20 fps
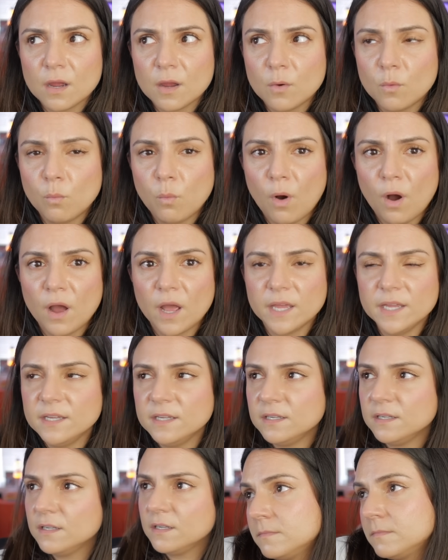What?
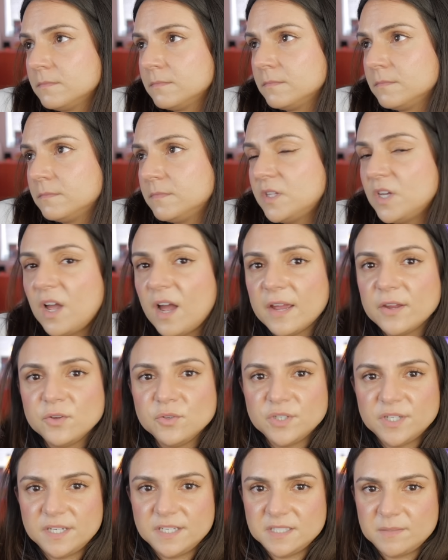The guy who
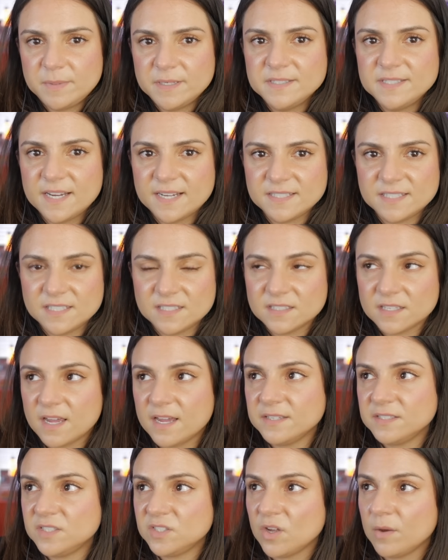did it has been dead since
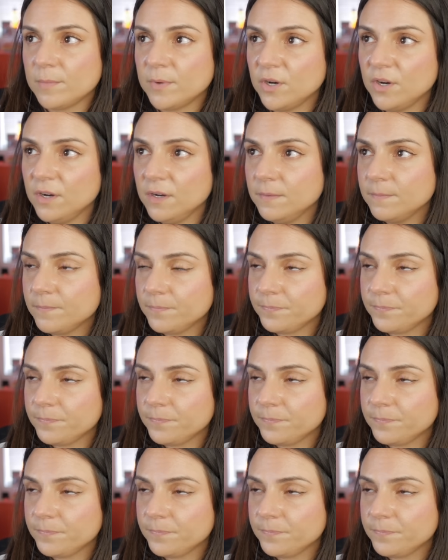last summer?